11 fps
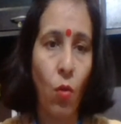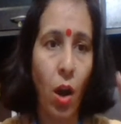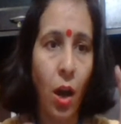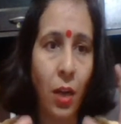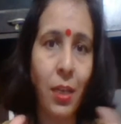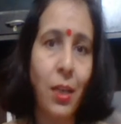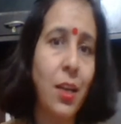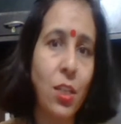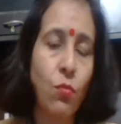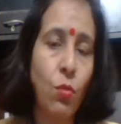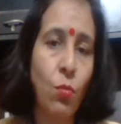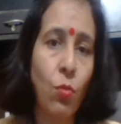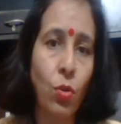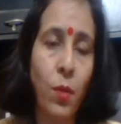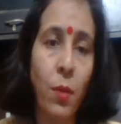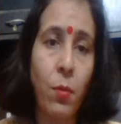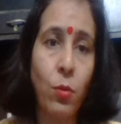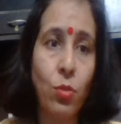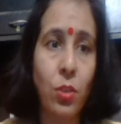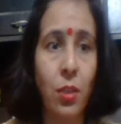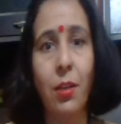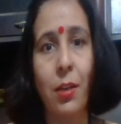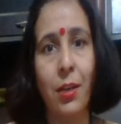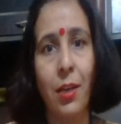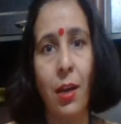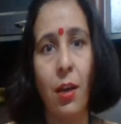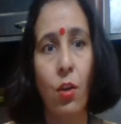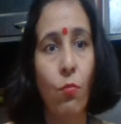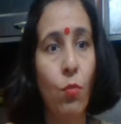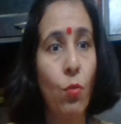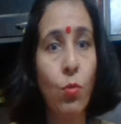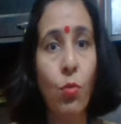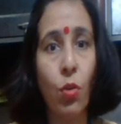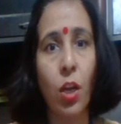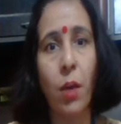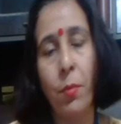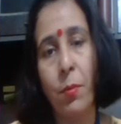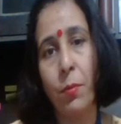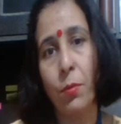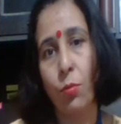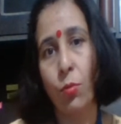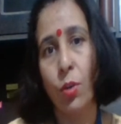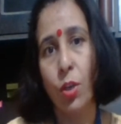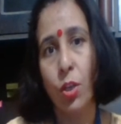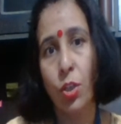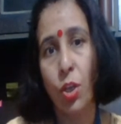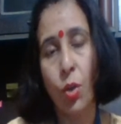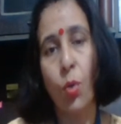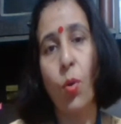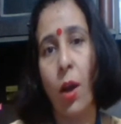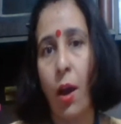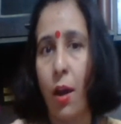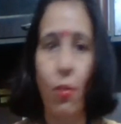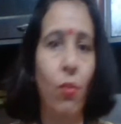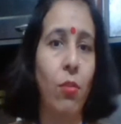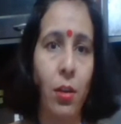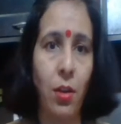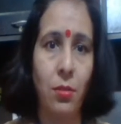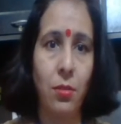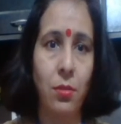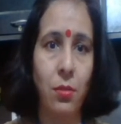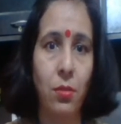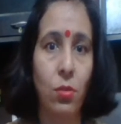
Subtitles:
Until unless we will not be able to see the data, we would not able to secure our organization.